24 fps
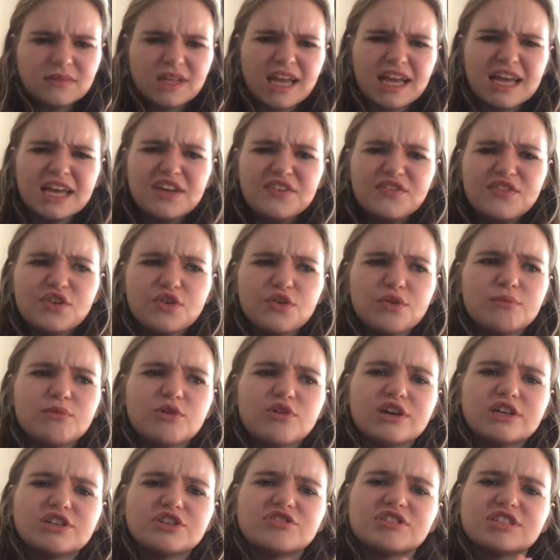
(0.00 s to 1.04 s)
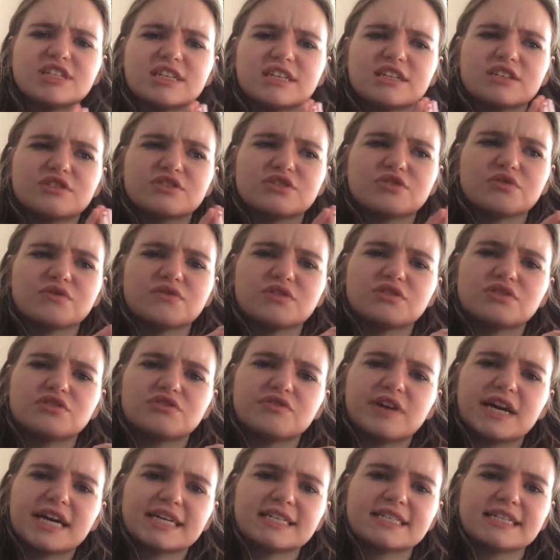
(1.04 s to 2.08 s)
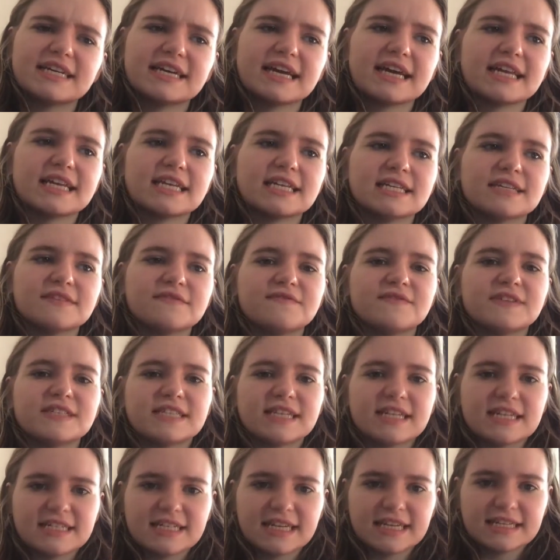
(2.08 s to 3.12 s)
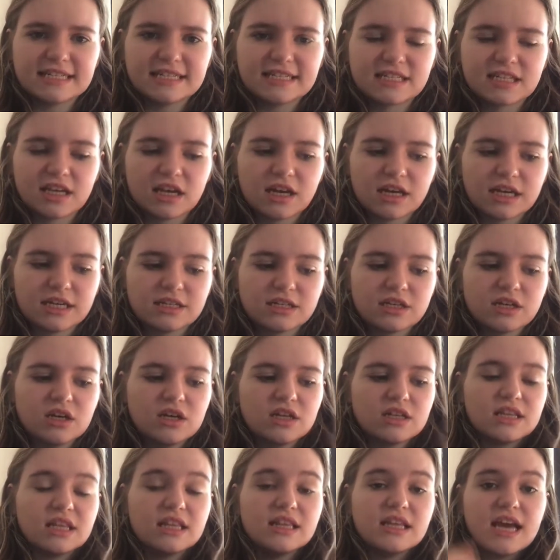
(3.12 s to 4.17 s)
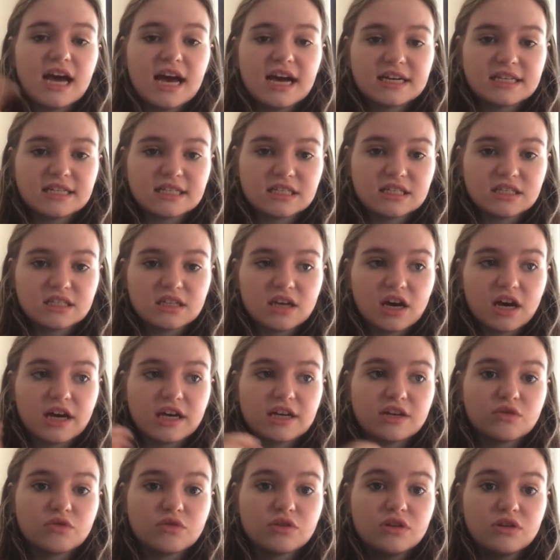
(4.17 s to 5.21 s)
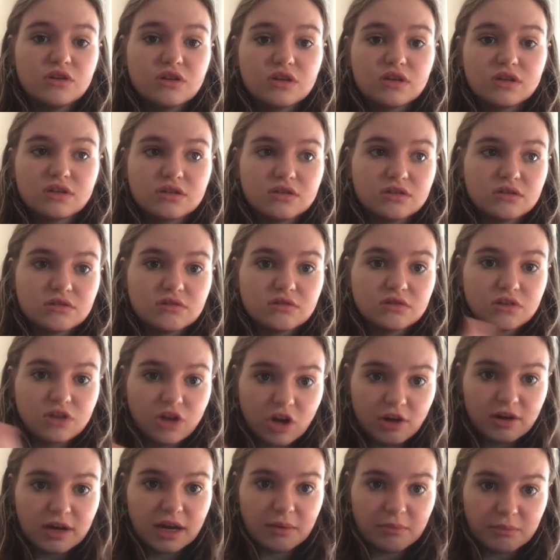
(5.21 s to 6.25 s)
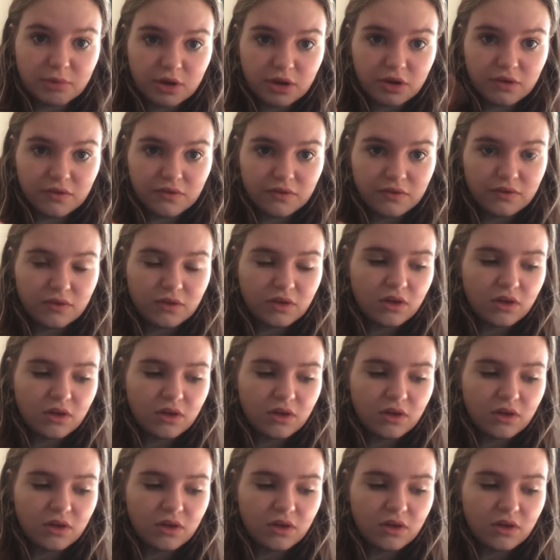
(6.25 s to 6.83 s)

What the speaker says: If you're more interested into sort of the directing and facilitating side than the acting side, or you can go down both.